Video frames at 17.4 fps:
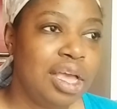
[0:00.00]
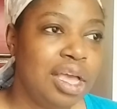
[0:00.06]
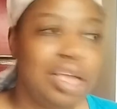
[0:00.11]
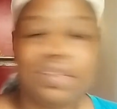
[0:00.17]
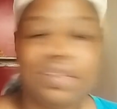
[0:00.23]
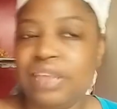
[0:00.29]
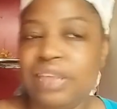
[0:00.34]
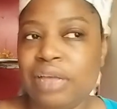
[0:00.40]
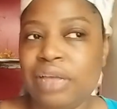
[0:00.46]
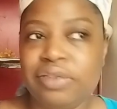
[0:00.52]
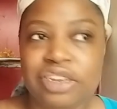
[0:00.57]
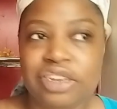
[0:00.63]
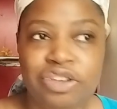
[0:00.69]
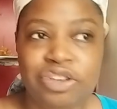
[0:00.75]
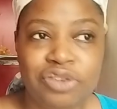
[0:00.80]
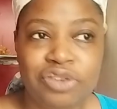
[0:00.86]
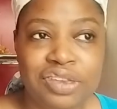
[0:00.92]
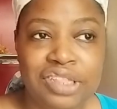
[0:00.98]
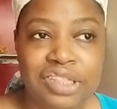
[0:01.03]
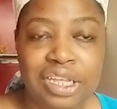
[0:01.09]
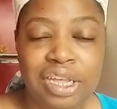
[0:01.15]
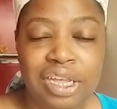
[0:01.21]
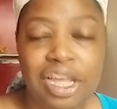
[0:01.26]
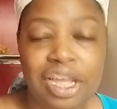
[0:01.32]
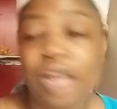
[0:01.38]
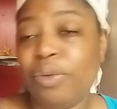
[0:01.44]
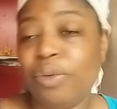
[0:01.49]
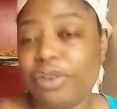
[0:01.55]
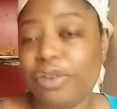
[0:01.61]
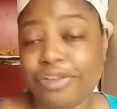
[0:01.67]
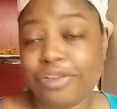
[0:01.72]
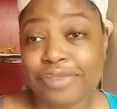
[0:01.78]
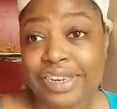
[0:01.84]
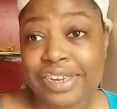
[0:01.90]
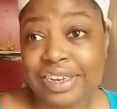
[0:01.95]
It sounds interesting. I
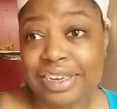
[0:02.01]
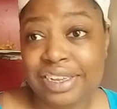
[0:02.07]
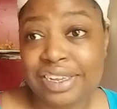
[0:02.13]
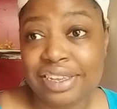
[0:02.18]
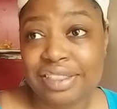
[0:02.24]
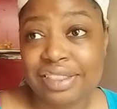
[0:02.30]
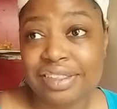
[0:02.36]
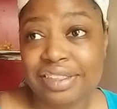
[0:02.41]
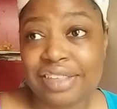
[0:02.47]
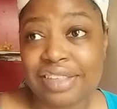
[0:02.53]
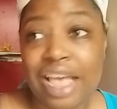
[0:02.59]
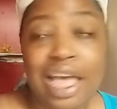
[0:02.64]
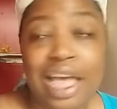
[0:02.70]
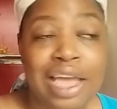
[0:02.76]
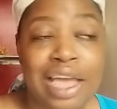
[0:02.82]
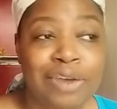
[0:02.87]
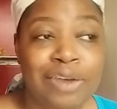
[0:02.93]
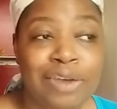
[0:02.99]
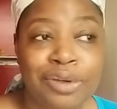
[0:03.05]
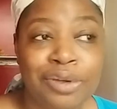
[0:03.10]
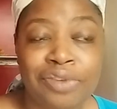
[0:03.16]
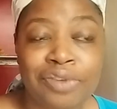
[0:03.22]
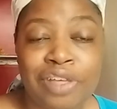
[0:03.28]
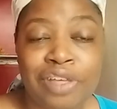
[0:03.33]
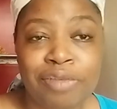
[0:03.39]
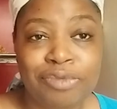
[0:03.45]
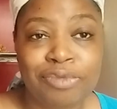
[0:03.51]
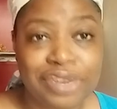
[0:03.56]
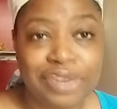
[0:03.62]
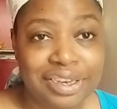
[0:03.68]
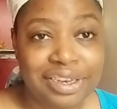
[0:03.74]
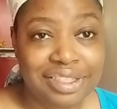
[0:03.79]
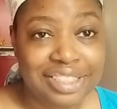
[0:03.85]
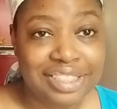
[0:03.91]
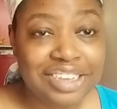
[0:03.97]
want to read it. I don't know if I'll
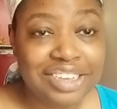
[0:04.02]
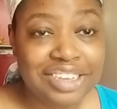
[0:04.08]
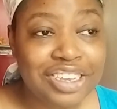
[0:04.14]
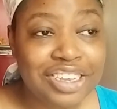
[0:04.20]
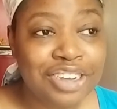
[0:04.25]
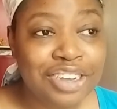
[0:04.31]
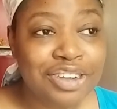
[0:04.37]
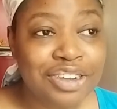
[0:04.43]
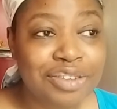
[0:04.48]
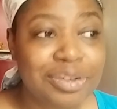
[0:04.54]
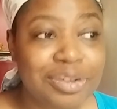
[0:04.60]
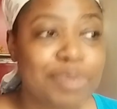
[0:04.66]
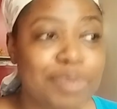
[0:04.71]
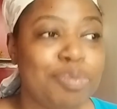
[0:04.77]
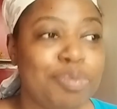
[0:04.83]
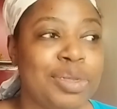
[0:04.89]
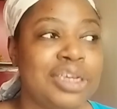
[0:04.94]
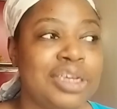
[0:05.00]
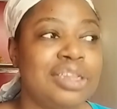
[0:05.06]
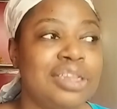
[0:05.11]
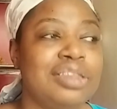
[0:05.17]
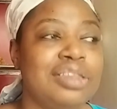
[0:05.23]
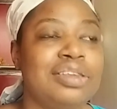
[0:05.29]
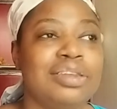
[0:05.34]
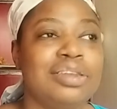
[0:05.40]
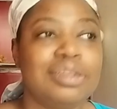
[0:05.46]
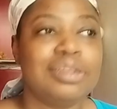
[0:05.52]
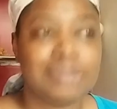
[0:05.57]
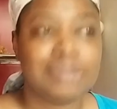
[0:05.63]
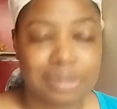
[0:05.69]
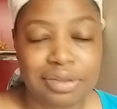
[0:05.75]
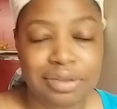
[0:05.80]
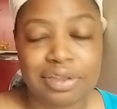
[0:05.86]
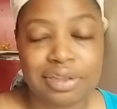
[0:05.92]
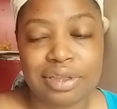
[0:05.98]
read it this year, but
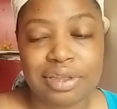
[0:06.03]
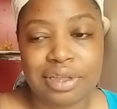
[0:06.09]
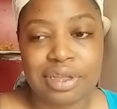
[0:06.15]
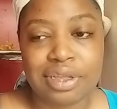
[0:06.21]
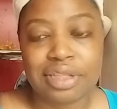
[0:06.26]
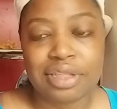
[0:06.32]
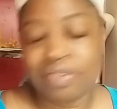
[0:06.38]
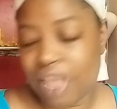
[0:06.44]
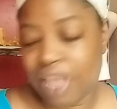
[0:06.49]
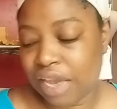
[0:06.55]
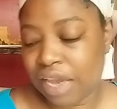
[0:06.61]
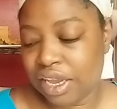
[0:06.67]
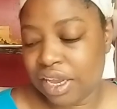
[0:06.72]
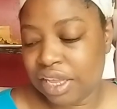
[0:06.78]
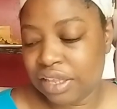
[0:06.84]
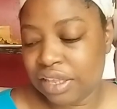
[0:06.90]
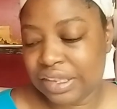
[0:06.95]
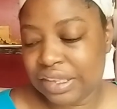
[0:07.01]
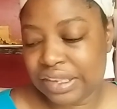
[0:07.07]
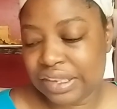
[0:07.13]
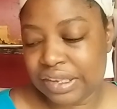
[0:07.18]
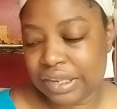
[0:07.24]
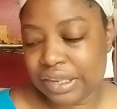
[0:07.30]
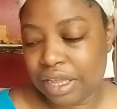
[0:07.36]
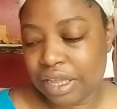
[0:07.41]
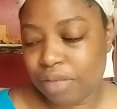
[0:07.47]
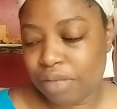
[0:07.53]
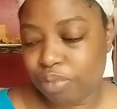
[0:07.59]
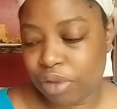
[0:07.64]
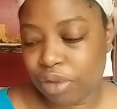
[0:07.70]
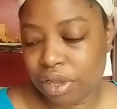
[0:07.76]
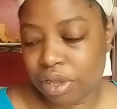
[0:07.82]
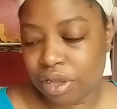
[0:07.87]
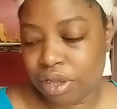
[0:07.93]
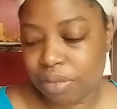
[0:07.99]
that is a
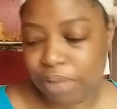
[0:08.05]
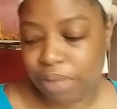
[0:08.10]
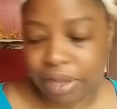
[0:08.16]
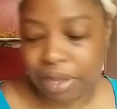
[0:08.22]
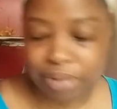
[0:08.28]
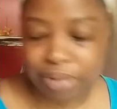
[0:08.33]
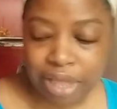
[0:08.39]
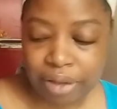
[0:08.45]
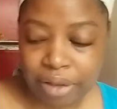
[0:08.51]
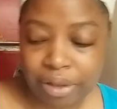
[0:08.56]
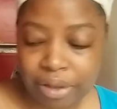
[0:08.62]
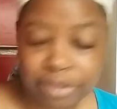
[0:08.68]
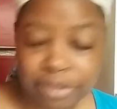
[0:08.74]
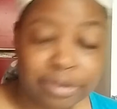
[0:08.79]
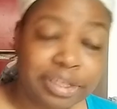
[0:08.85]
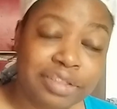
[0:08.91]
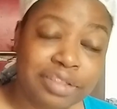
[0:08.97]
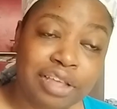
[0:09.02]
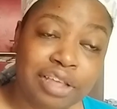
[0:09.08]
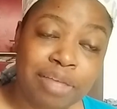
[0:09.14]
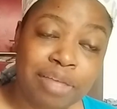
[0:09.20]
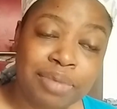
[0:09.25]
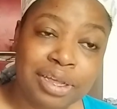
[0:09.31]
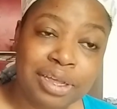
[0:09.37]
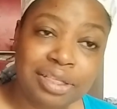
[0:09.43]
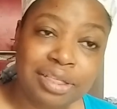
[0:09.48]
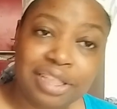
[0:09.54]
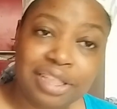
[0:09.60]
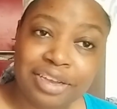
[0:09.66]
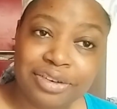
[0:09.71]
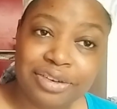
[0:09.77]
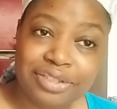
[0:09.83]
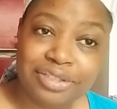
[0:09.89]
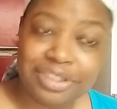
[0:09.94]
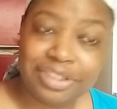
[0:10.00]
book by a black author that's coming
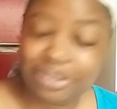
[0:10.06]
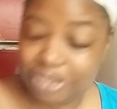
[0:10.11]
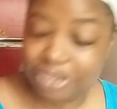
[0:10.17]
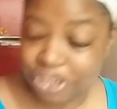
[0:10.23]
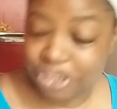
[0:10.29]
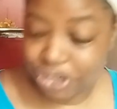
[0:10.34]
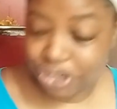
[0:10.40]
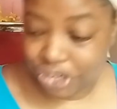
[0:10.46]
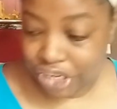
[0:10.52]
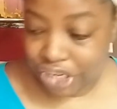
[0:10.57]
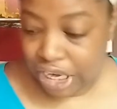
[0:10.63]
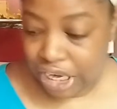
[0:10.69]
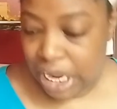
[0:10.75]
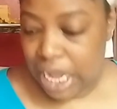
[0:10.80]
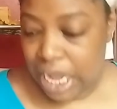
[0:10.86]
later this year.